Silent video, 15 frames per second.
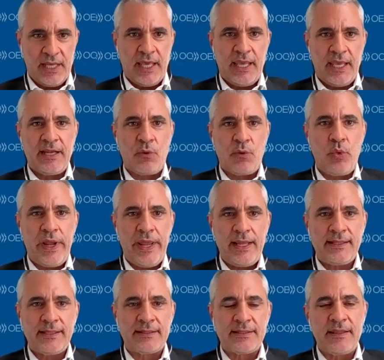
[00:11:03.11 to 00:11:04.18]
in a way
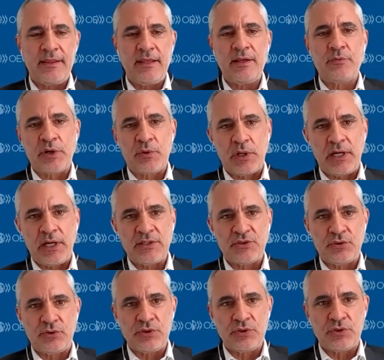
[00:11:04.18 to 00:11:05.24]
that I think requires
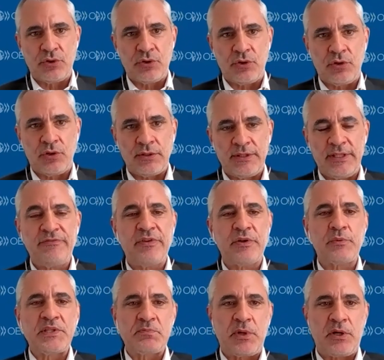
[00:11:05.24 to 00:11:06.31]
also a different
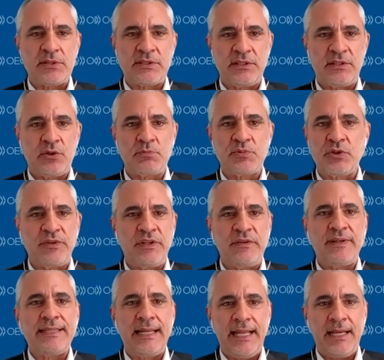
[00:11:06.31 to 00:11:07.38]
response in terms of
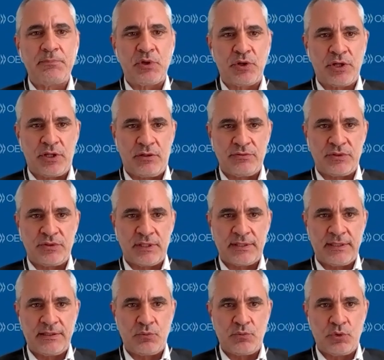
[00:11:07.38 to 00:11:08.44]
even the labor contract
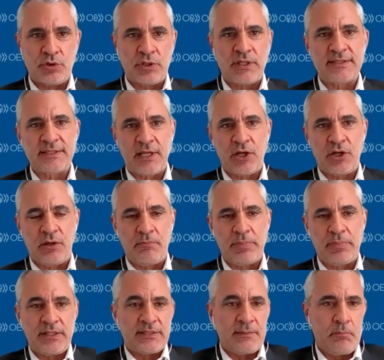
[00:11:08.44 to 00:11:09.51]
that workers and
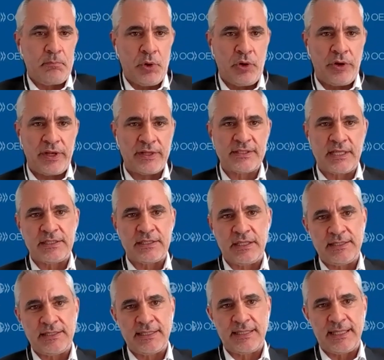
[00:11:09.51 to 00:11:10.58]
companies, employers actually
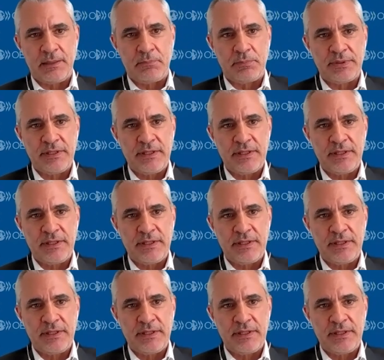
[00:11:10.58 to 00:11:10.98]
set up.